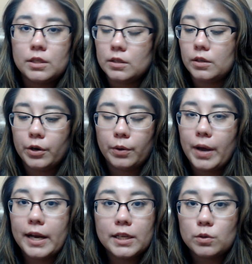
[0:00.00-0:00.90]

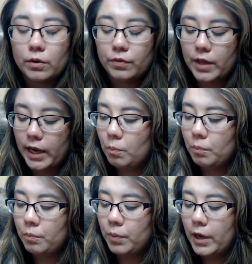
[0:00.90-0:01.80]
any sort of thing.
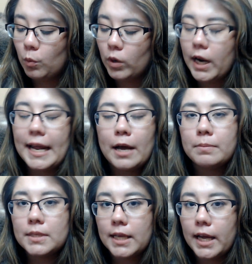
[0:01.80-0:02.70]
But what I am
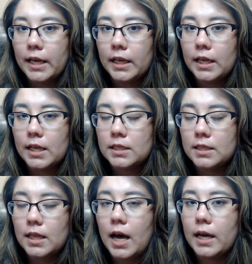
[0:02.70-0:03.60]
saying is
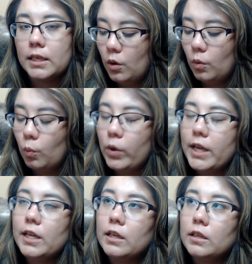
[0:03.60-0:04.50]
that
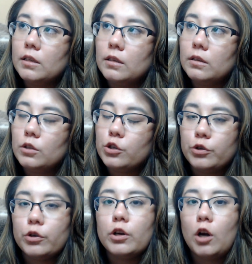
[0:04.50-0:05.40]
we
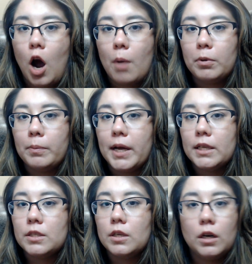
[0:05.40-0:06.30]
shouldn't
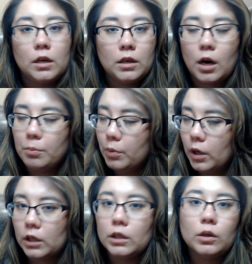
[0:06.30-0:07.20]
compliment a
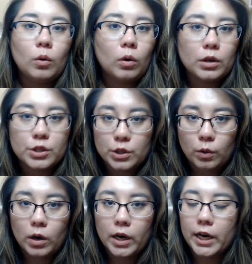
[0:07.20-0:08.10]
book or a
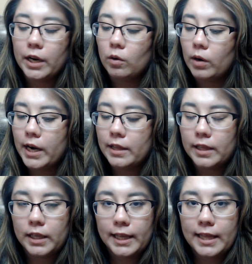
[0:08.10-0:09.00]
story or
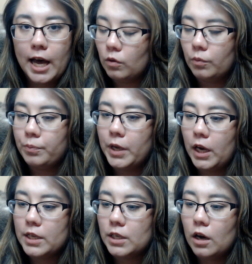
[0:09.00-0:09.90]
anything like that
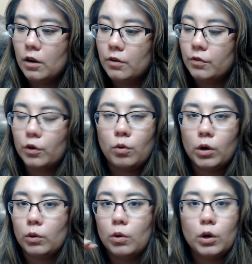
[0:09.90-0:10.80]
because of
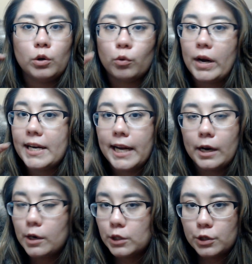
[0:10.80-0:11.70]
quote-unquote great
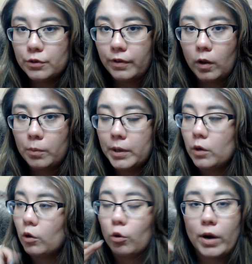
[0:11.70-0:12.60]
character development
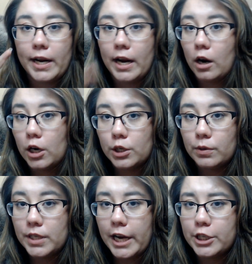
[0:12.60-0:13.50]
or great
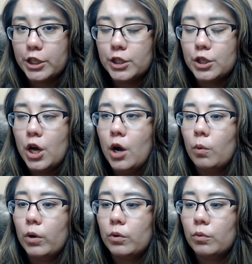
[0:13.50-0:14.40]
characterizations,
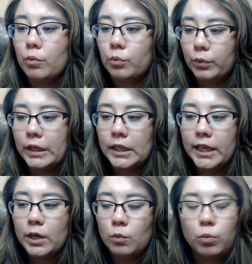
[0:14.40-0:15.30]
when
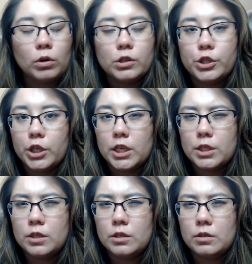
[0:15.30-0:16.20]
really we're
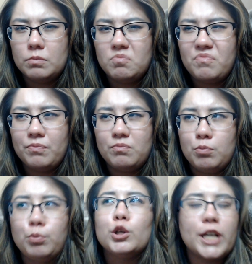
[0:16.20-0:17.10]
just
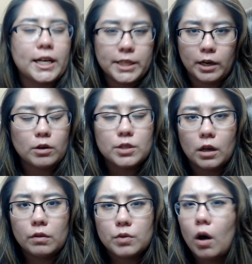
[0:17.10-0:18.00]
projecting
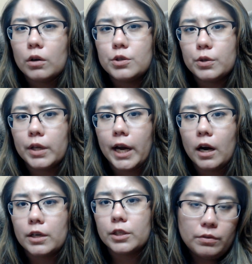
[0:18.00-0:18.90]
ourselves onto the
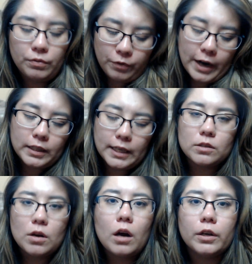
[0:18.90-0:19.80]
characters. Frankly,
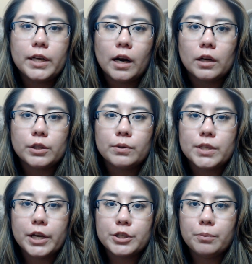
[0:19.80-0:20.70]
it's not good
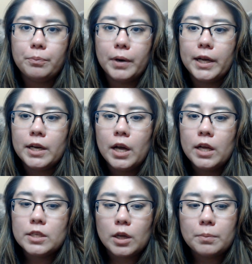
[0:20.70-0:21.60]
characterization, but
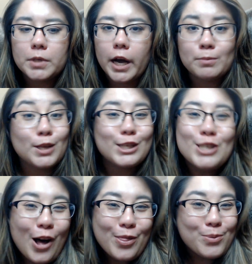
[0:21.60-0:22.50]
sometimes that's
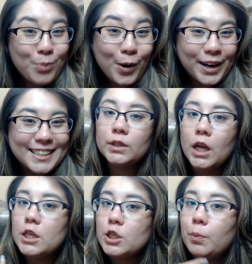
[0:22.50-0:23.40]
not the point.
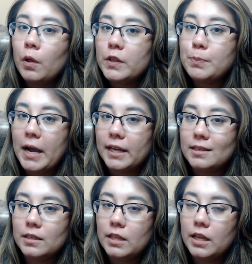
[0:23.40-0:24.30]
To pull this back
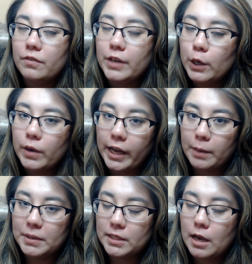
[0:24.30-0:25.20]
into the video
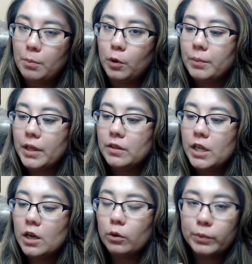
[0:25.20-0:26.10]
game example, in
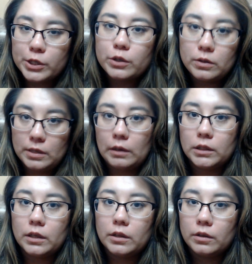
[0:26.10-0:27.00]
the original
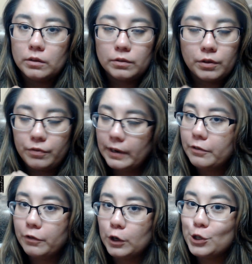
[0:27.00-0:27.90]
Zelda, the very
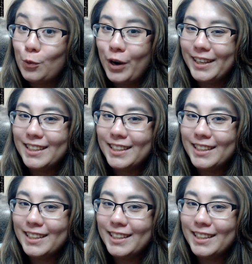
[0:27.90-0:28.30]
first one,